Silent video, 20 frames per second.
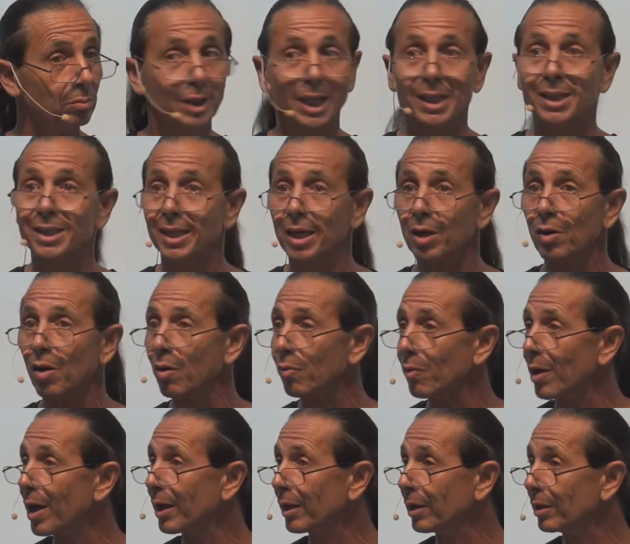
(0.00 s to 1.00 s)
It's there
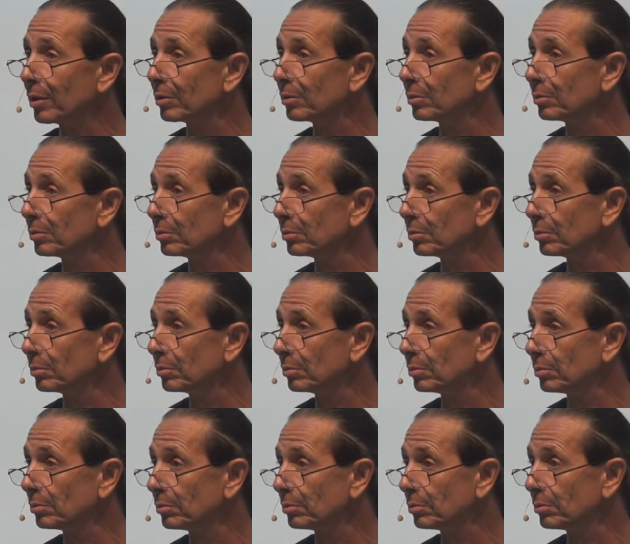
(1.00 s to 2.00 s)
already.
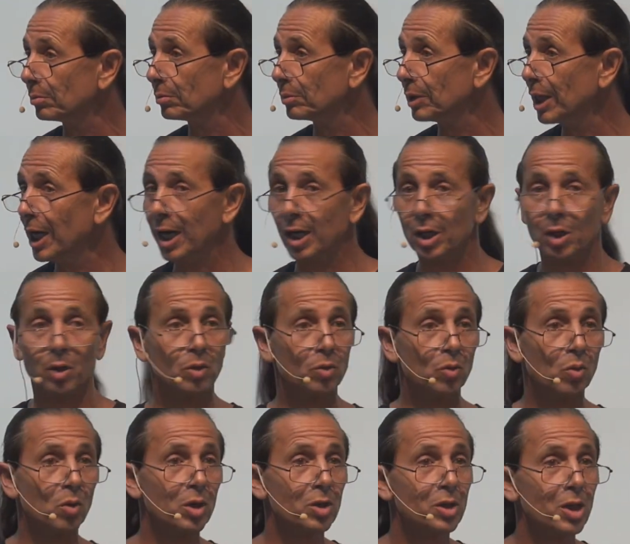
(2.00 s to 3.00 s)
And the
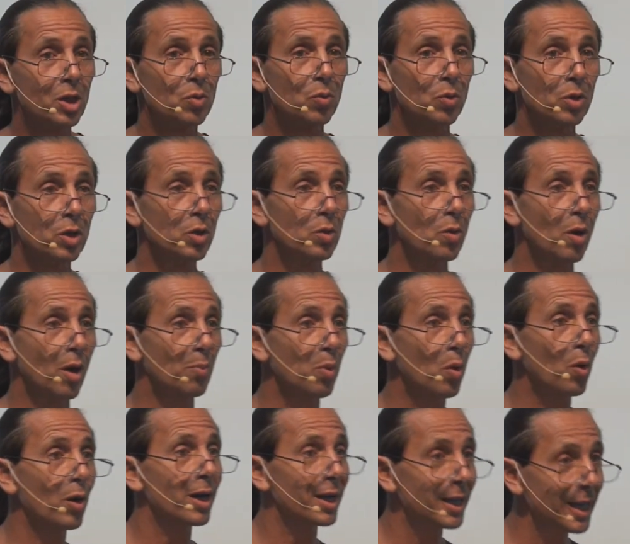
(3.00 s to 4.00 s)
Lord says, when you are
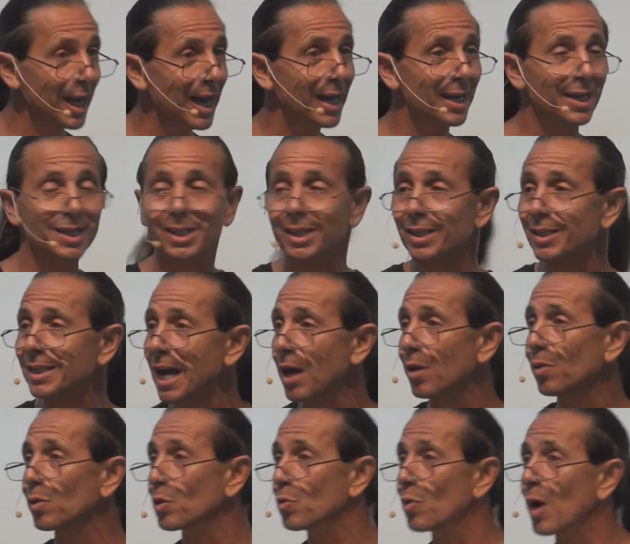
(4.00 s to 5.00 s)
born again, he says,
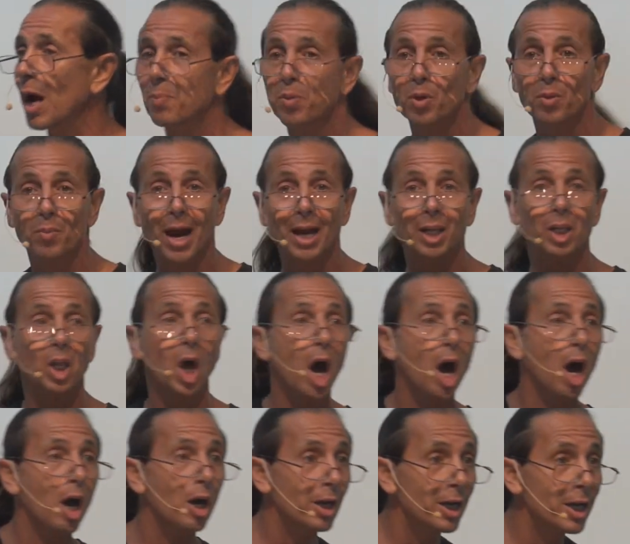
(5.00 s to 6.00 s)
not only will I put my
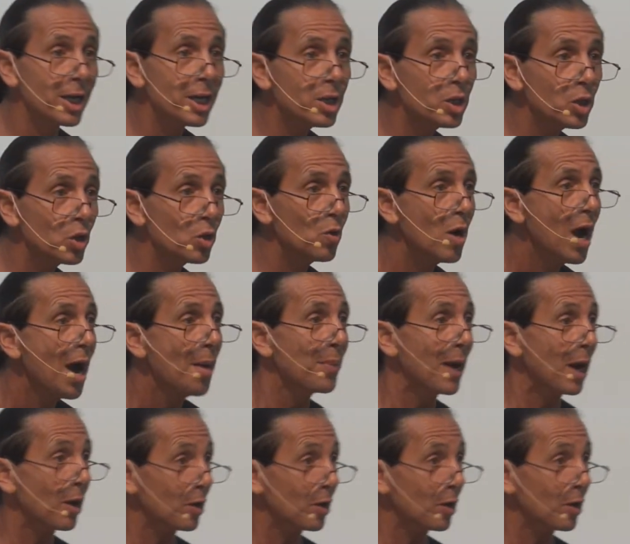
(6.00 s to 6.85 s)
law in you, but